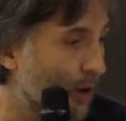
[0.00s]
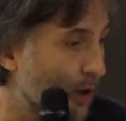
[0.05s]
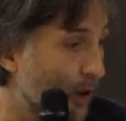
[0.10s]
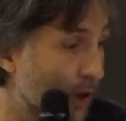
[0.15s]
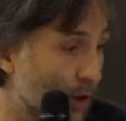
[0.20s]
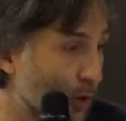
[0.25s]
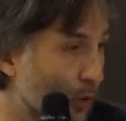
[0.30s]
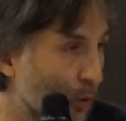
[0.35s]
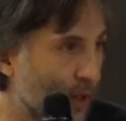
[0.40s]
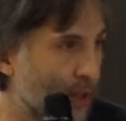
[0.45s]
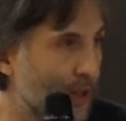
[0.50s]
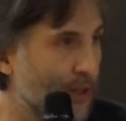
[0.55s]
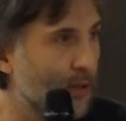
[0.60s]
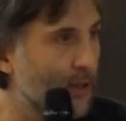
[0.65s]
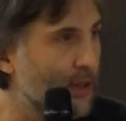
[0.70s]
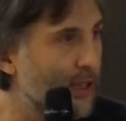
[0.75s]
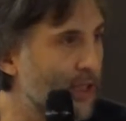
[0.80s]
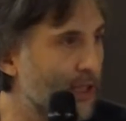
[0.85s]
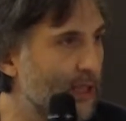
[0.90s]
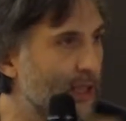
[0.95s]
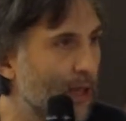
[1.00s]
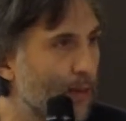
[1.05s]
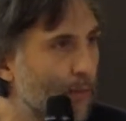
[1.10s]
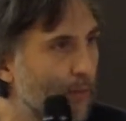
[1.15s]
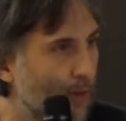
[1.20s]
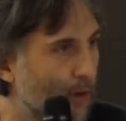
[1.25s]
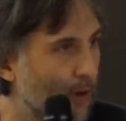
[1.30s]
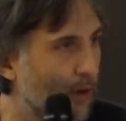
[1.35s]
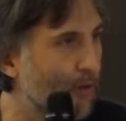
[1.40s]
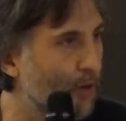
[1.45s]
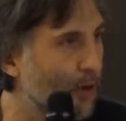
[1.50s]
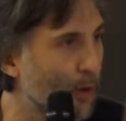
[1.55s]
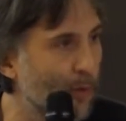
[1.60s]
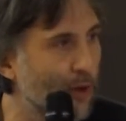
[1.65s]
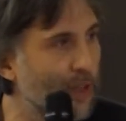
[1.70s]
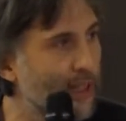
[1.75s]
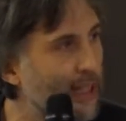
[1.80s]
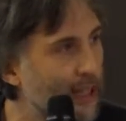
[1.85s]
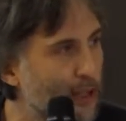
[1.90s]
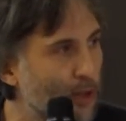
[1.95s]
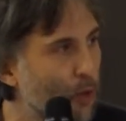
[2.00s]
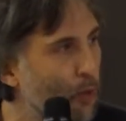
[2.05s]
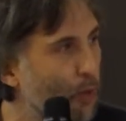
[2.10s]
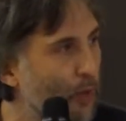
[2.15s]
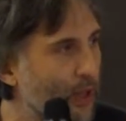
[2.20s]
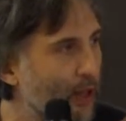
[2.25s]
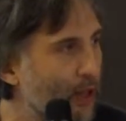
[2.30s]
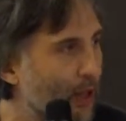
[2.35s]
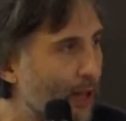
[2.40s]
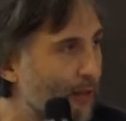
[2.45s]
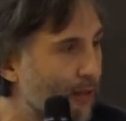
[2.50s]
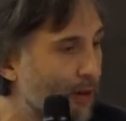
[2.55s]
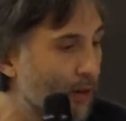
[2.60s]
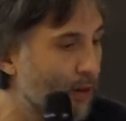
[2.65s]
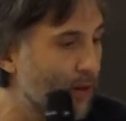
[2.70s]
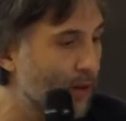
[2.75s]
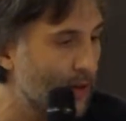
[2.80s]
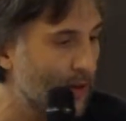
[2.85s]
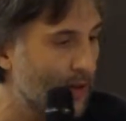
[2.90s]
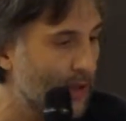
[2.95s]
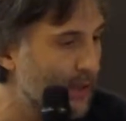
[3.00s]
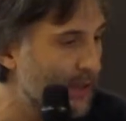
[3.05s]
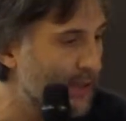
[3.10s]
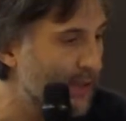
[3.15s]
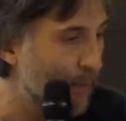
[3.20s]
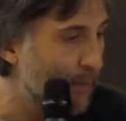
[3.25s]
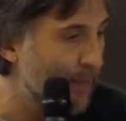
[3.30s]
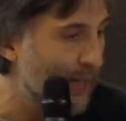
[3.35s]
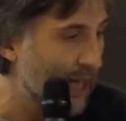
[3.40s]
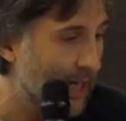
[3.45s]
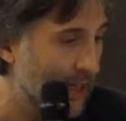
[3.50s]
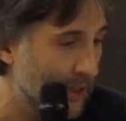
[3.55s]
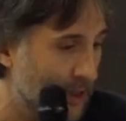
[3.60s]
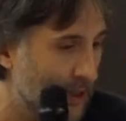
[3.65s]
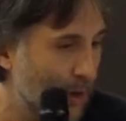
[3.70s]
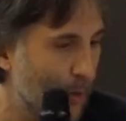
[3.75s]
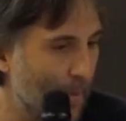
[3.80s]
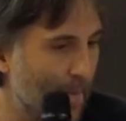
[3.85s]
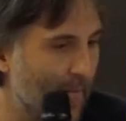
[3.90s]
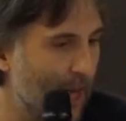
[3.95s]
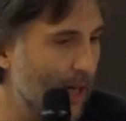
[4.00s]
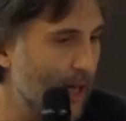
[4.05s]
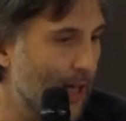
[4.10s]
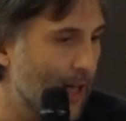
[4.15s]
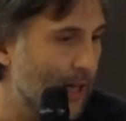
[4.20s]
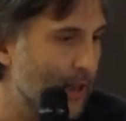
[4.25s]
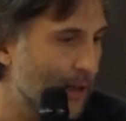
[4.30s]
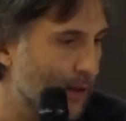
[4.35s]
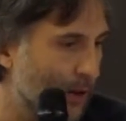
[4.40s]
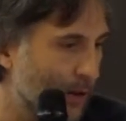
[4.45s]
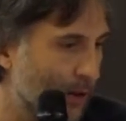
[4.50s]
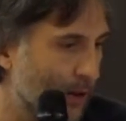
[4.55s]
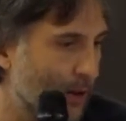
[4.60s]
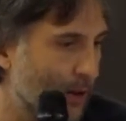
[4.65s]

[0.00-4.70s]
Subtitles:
Otherwise, the system of communication will never stabilize. And